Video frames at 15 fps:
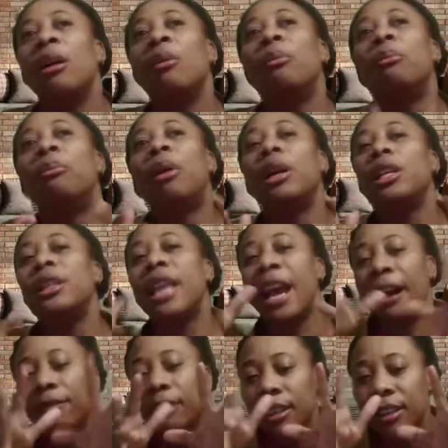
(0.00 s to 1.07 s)
but they
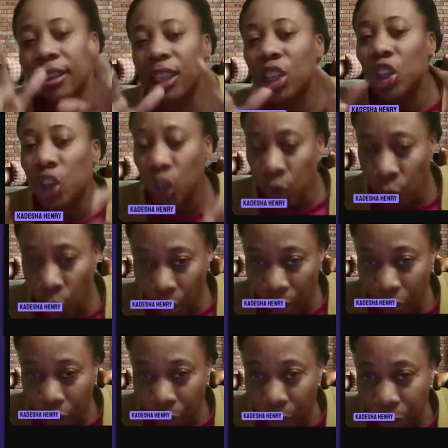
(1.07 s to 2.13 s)
have to secure
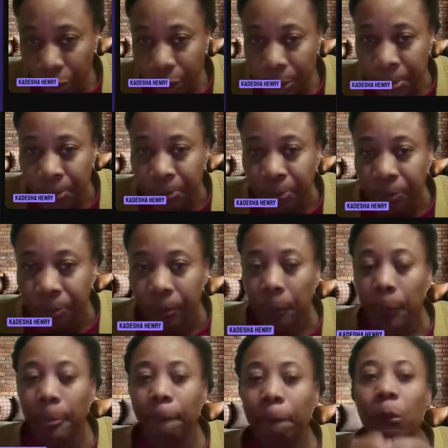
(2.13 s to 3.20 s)
those.
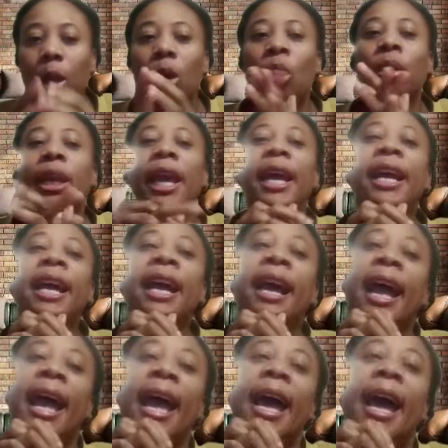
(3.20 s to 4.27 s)
Okay,
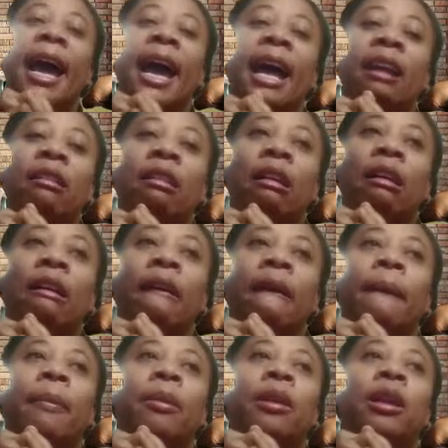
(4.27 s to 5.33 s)
and
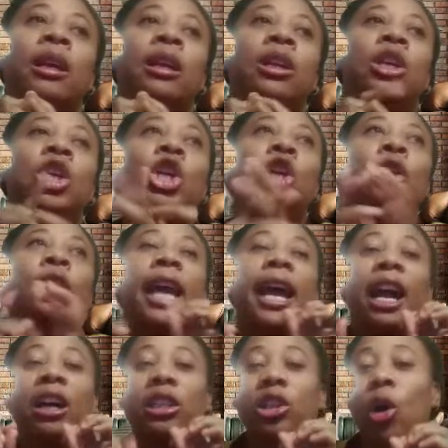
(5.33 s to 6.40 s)
you can
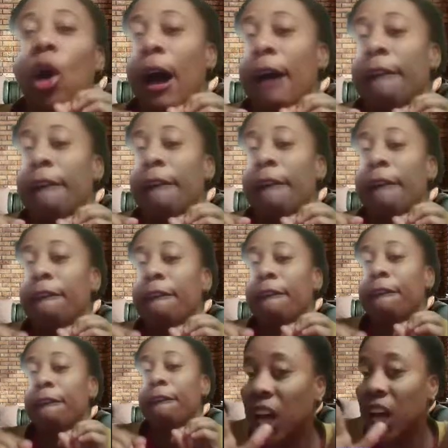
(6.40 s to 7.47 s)
also have
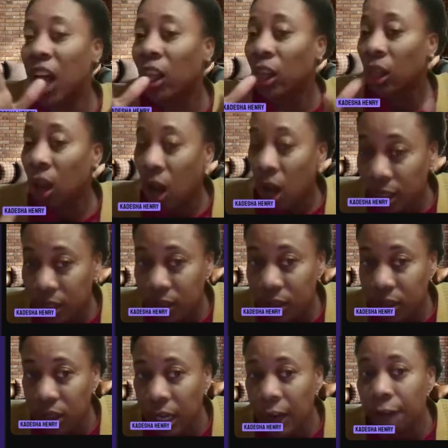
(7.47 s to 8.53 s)
financial
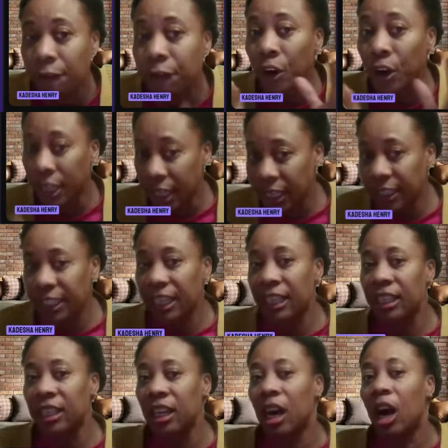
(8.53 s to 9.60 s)
loss if your data
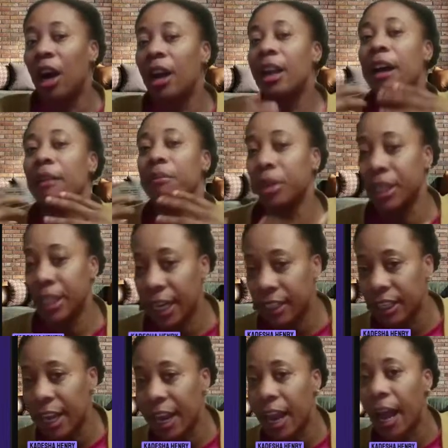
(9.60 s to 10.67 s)
are not
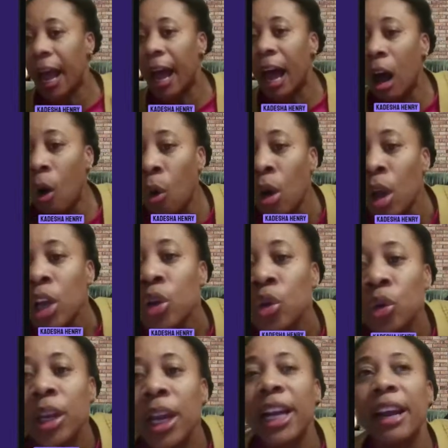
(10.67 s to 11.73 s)
protected. How
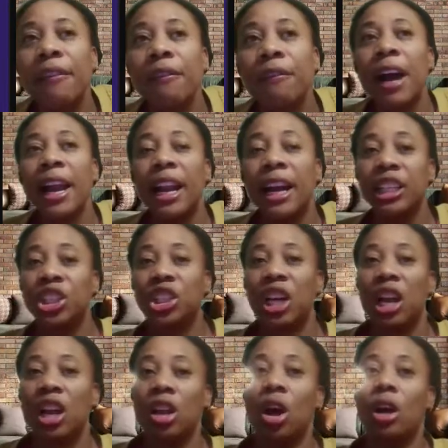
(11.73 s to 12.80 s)
do they get
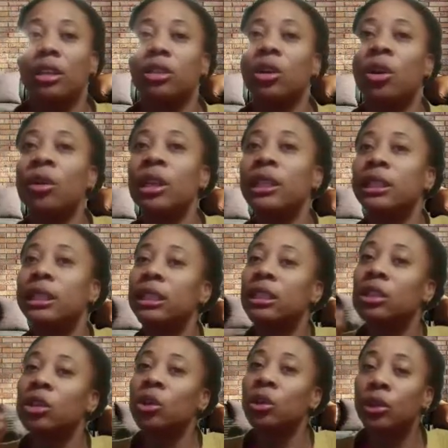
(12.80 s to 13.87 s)
financial loss? How does
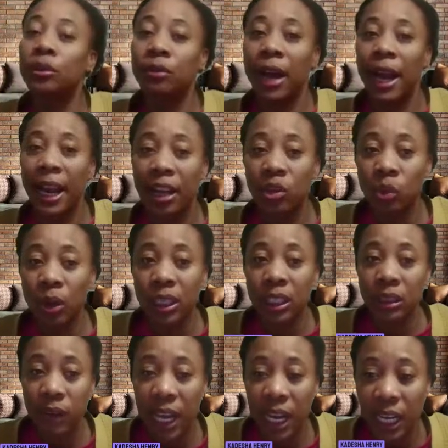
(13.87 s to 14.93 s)
this go to
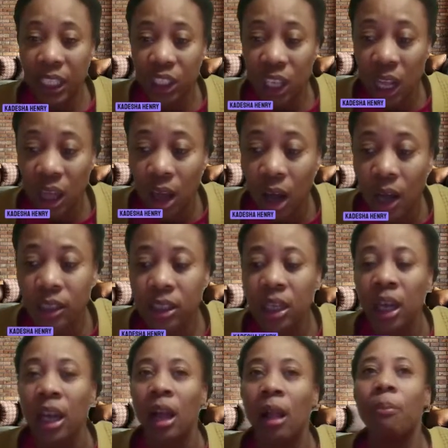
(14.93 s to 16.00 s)
towards financial loss?
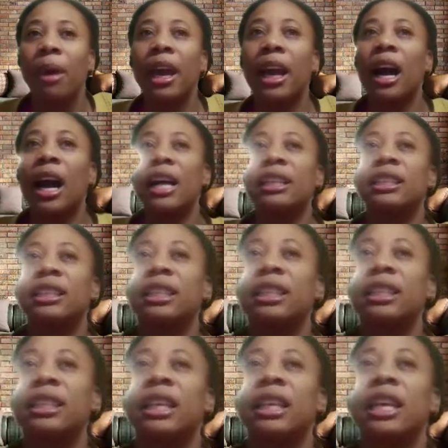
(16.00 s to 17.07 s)
Because
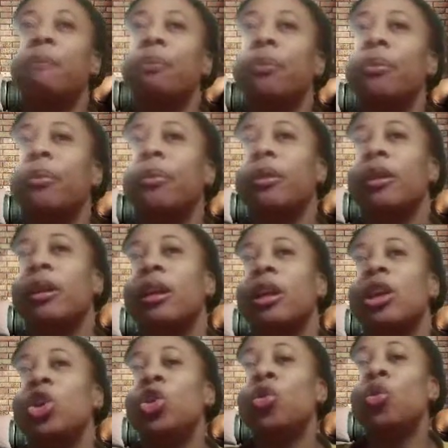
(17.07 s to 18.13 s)
if
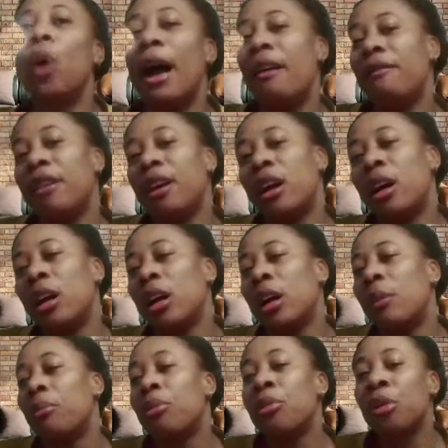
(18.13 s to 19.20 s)
you have a
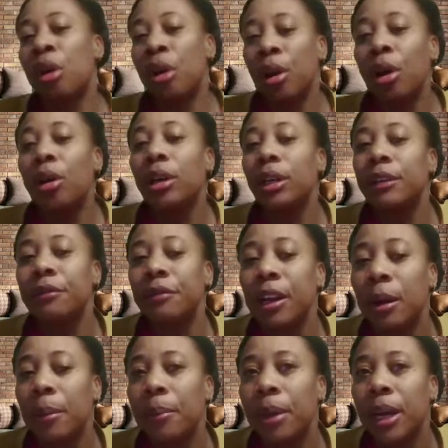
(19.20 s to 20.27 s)
product
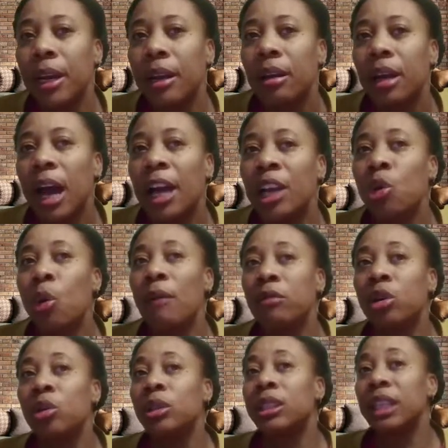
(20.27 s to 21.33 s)
developing and you have
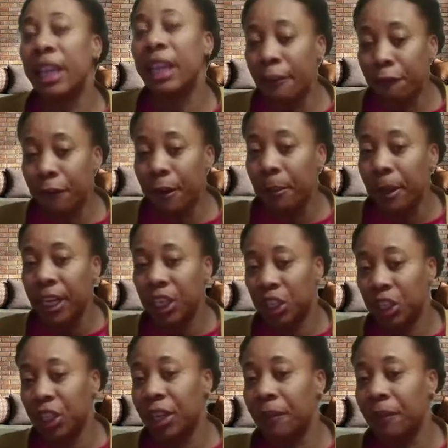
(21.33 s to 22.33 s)
those information